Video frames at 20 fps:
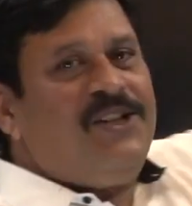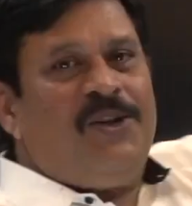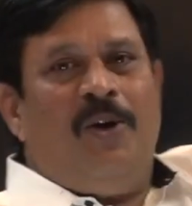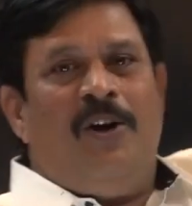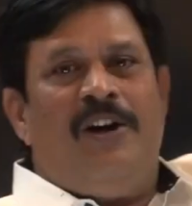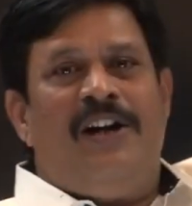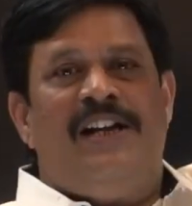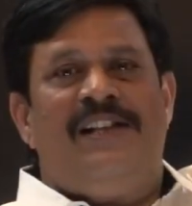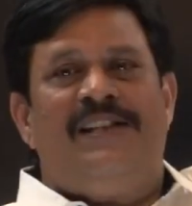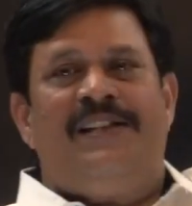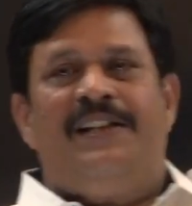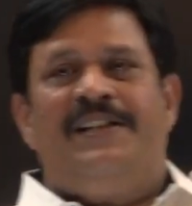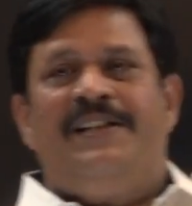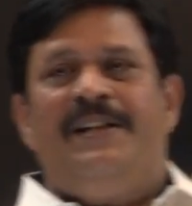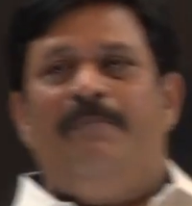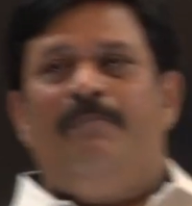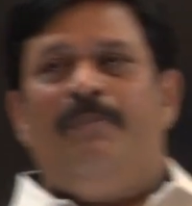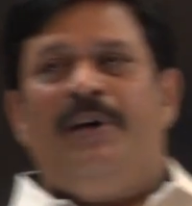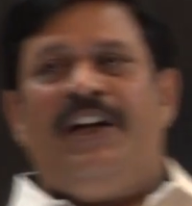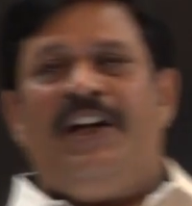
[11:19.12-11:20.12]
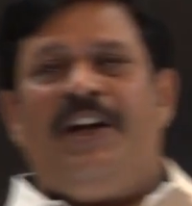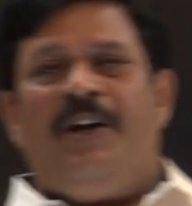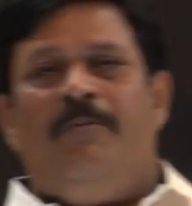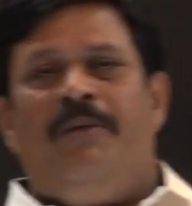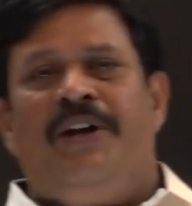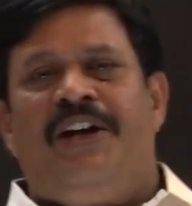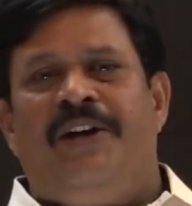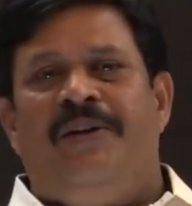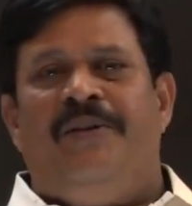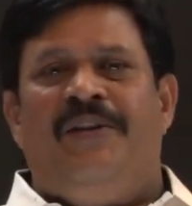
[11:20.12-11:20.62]
called as a simple
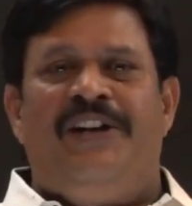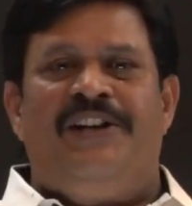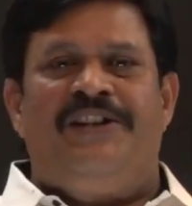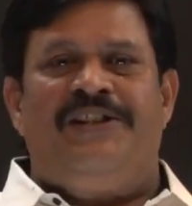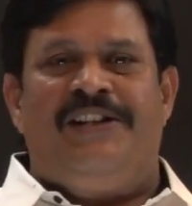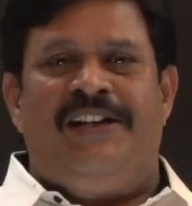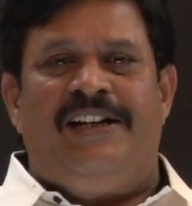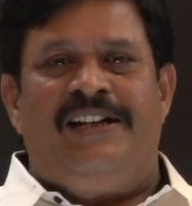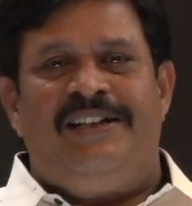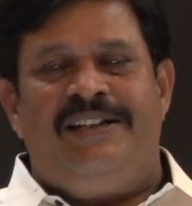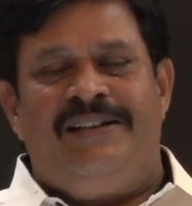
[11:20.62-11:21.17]
cubic unit cell.